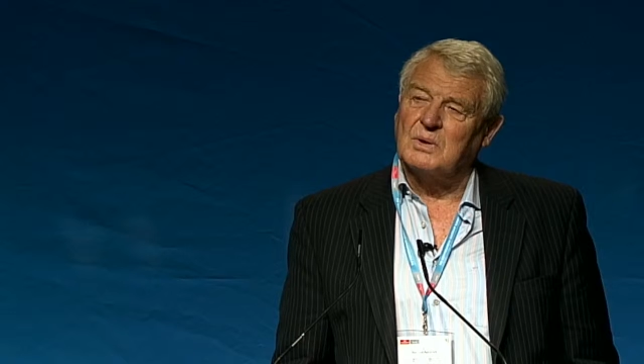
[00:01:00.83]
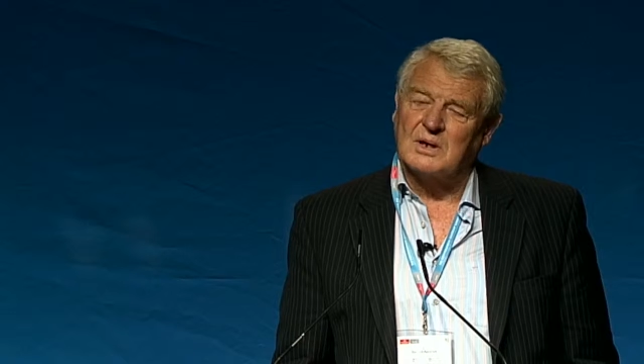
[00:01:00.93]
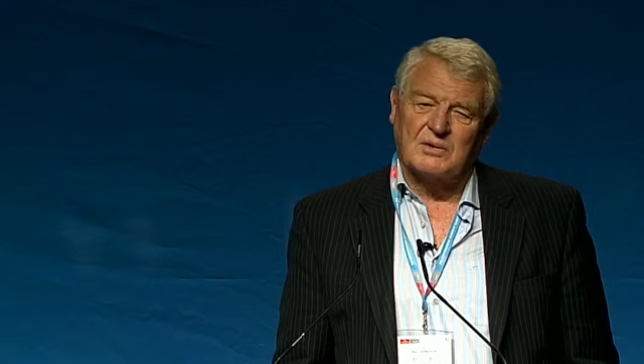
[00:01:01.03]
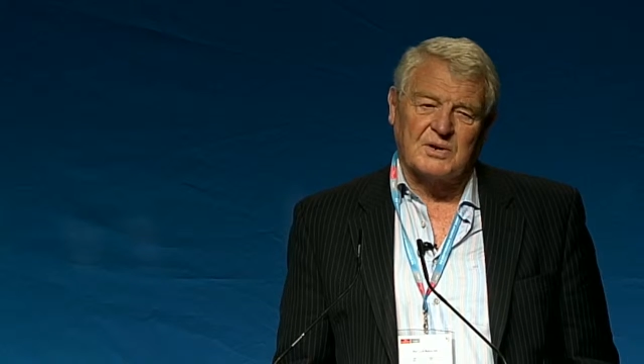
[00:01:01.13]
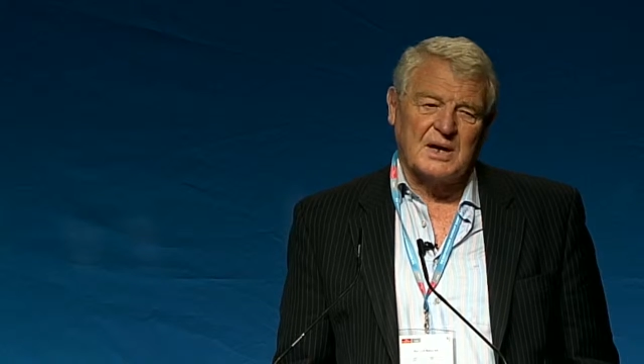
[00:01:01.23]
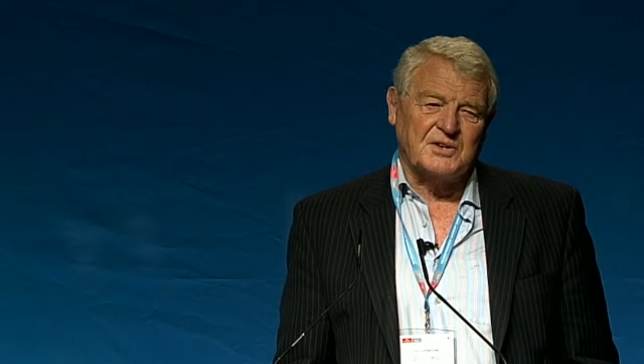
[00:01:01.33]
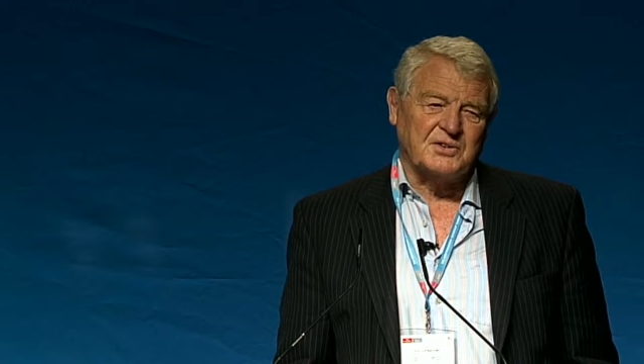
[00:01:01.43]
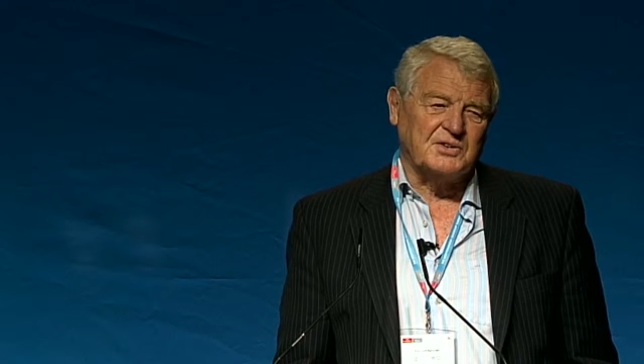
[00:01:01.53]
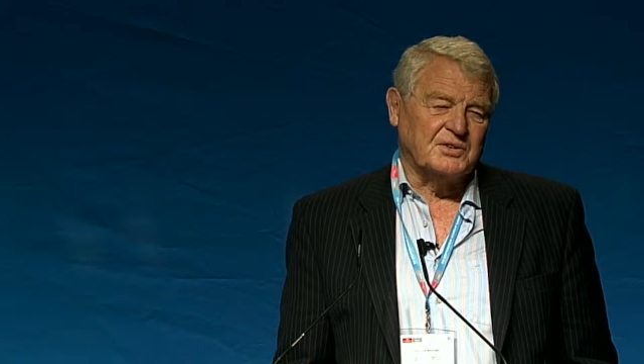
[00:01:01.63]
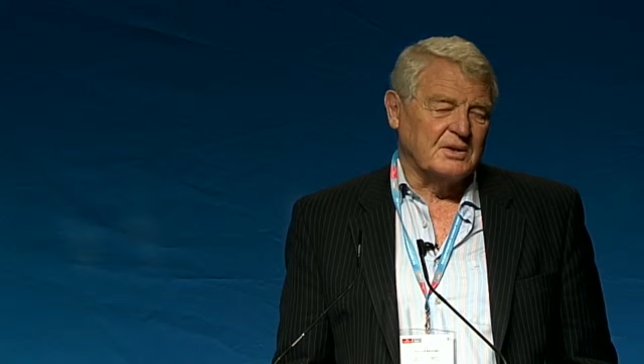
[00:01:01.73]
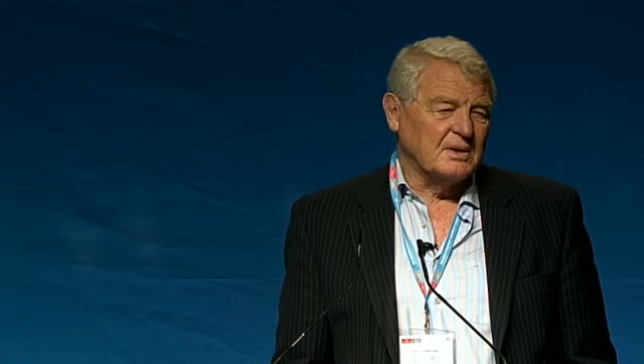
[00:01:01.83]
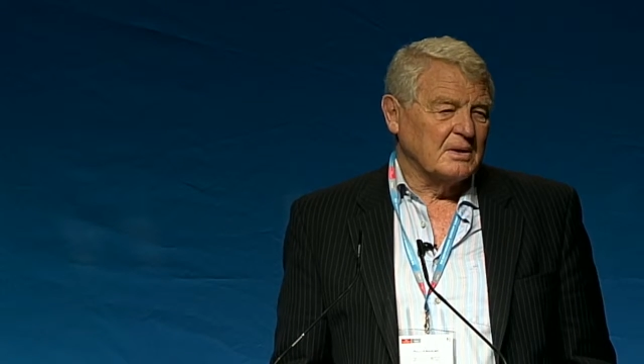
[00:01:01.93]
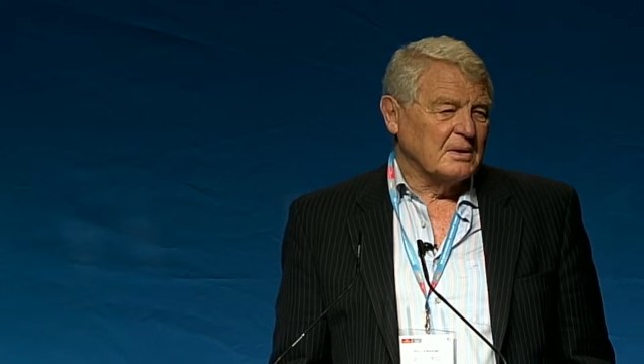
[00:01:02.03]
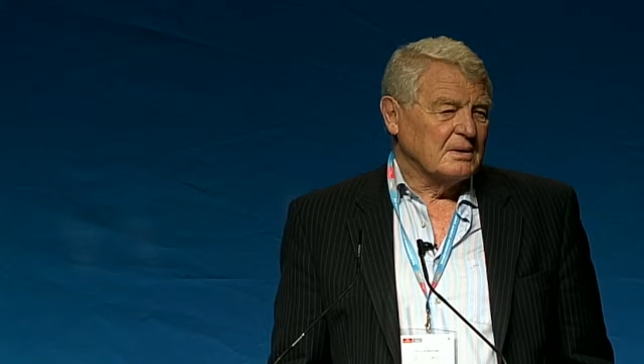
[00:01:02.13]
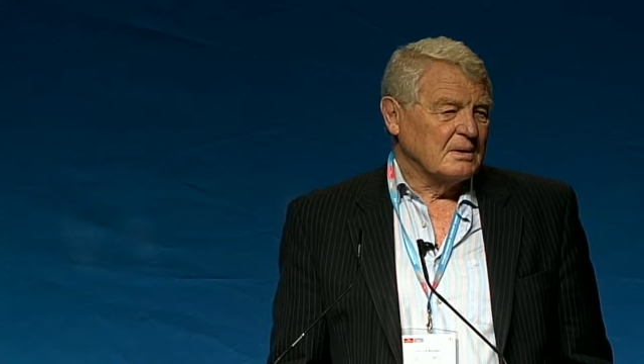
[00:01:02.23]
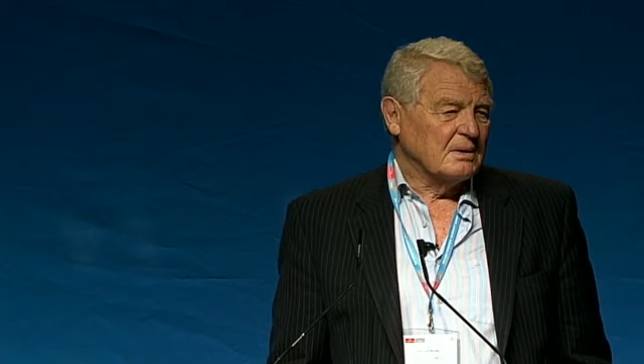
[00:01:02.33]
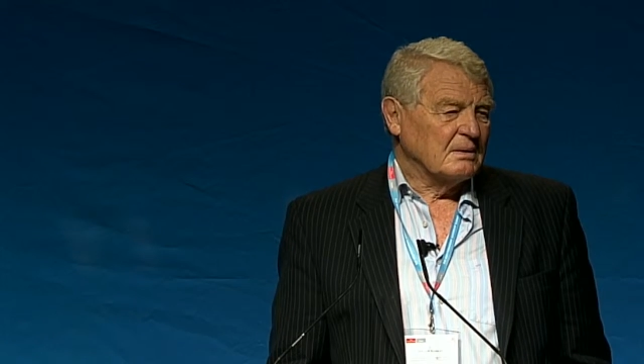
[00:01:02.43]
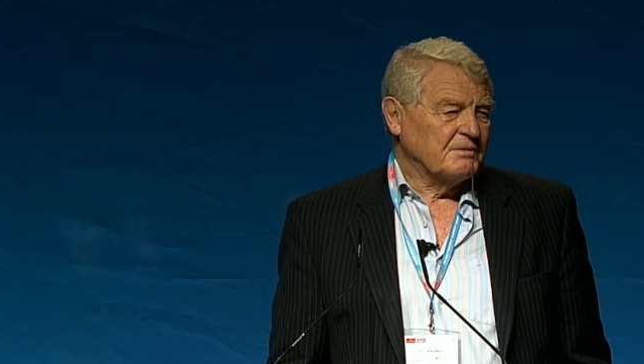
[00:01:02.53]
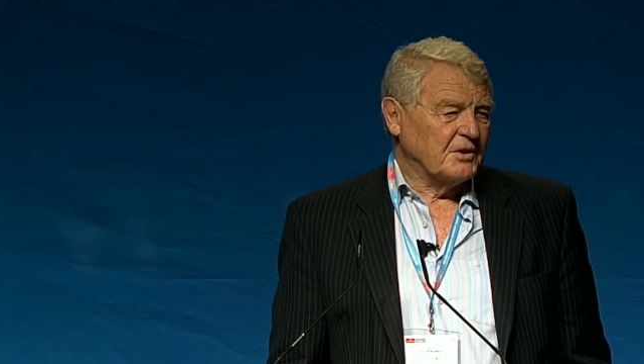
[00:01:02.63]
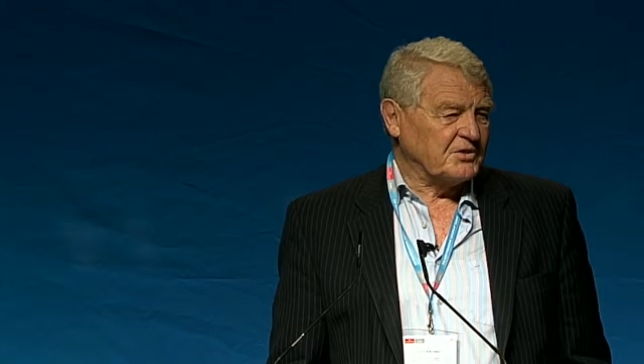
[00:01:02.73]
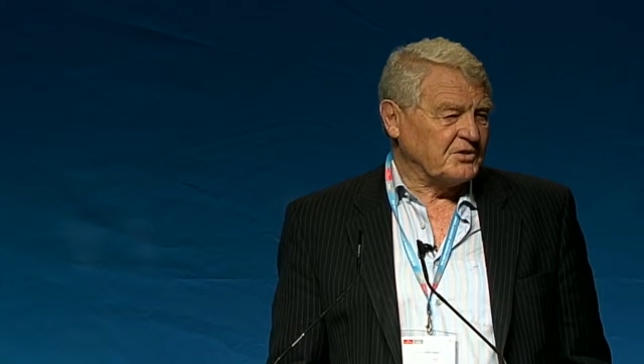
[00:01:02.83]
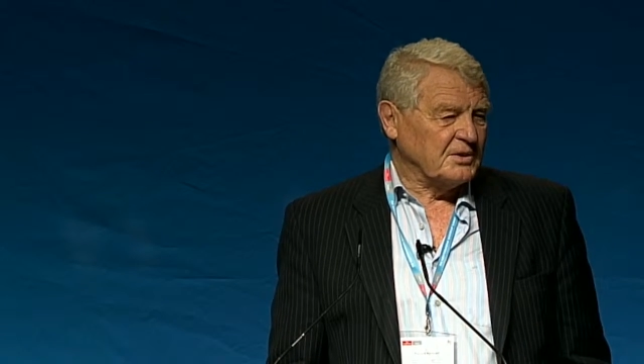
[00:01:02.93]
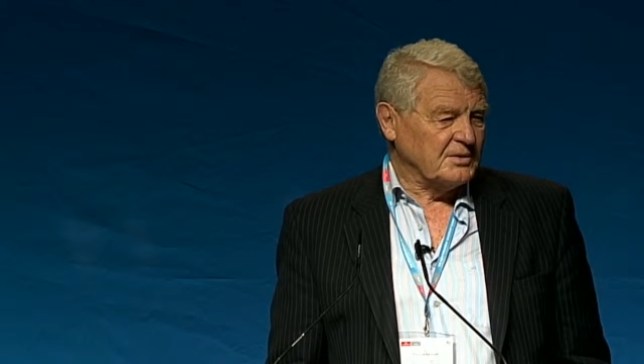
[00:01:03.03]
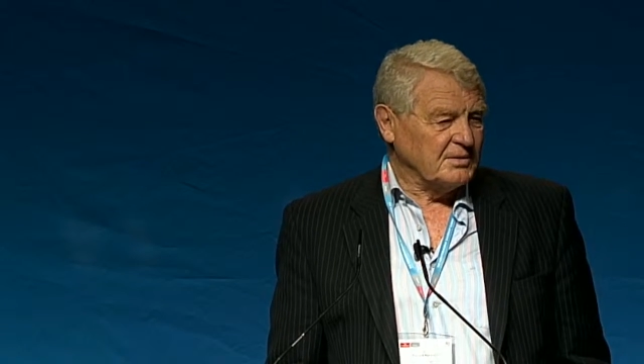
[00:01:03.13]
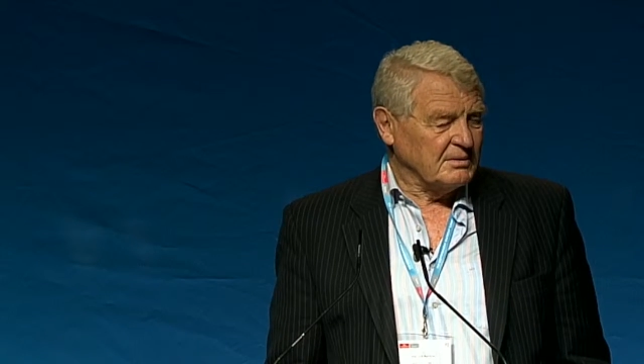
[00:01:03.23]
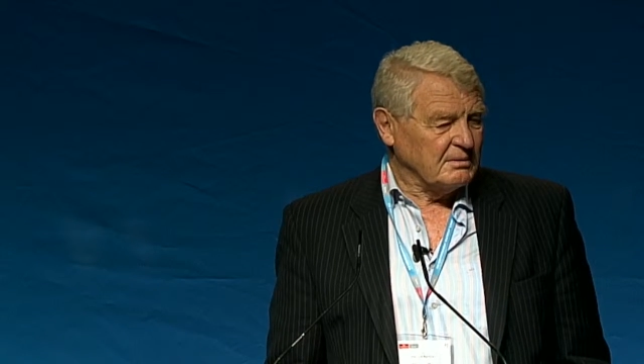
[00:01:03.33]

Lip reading: created, fostered,